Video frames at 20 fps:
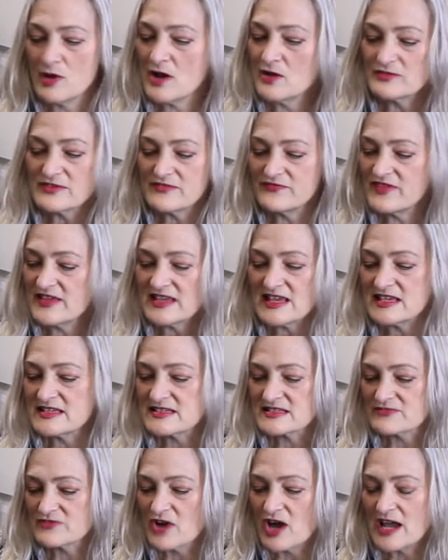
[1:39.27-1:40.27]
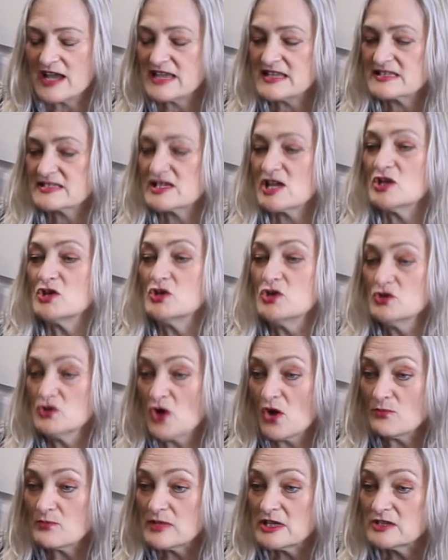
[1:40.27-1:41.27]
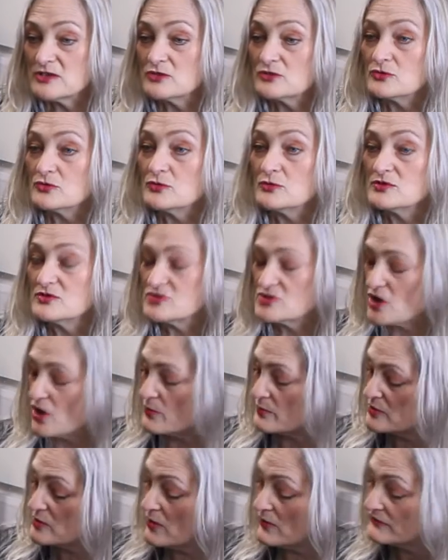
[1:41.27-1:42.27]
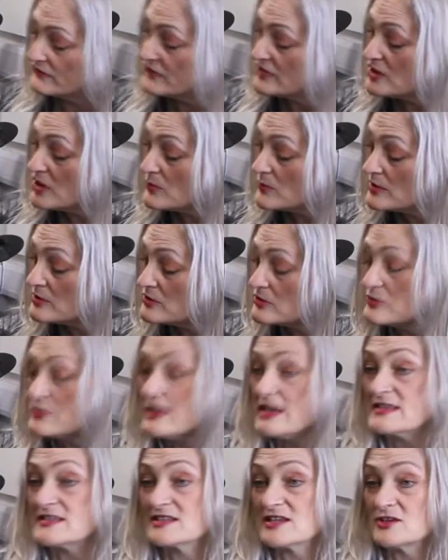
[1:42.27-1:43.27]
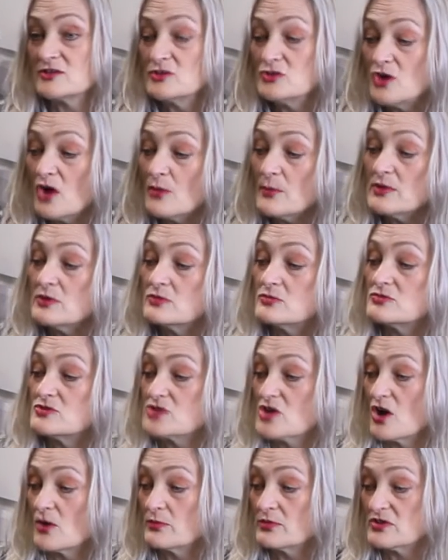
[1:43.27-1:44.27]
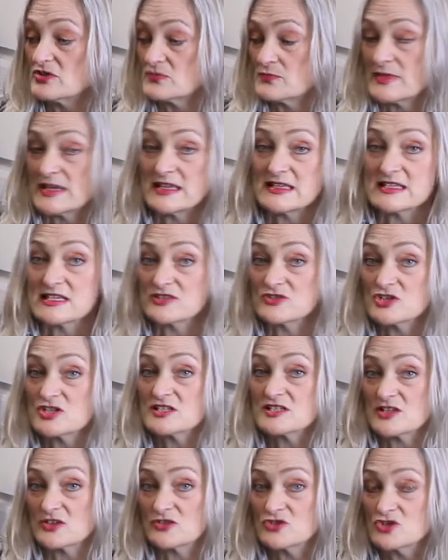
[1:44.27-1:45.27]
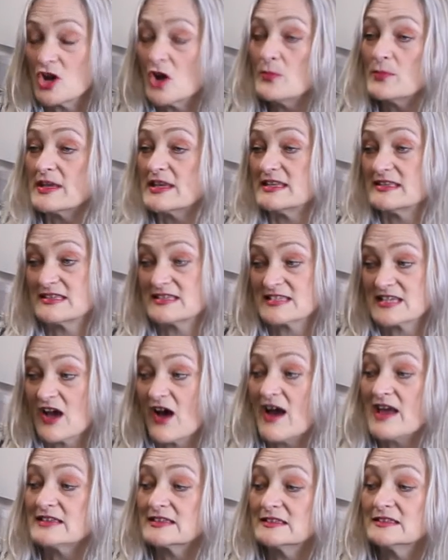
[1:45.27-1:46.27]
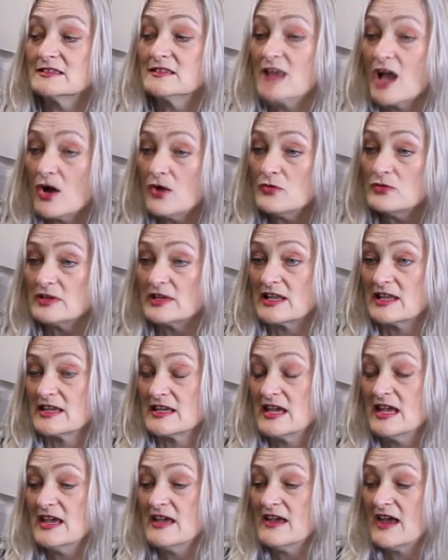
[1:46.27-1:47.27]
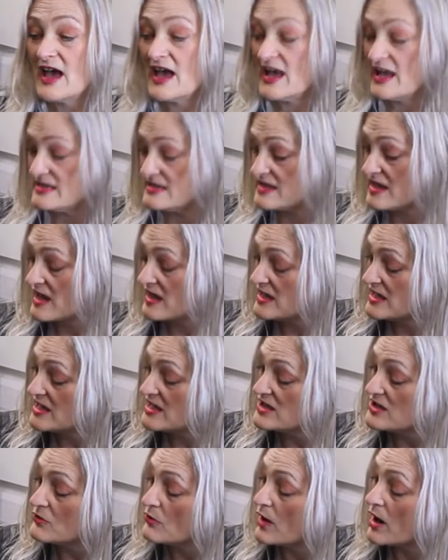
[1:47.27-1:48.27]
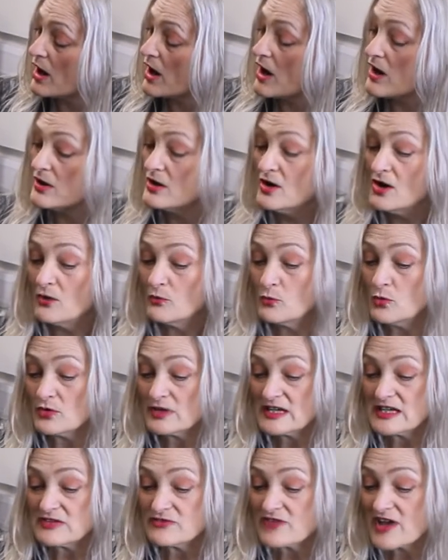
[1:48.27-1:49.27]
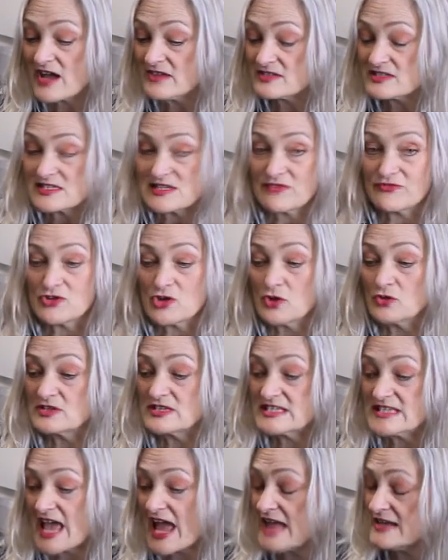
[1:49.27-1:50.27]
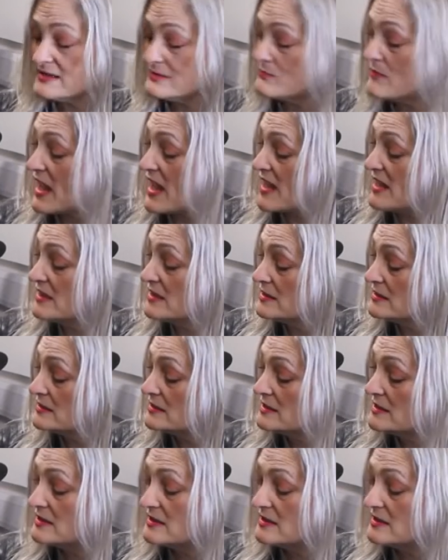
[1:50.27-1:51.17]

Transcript: Well, the thing is, right, it's a nominal job. Not phenomenal, it's a nominal job, which means it's just a job in title only. And yet here you are, walking around as if you're 10 men,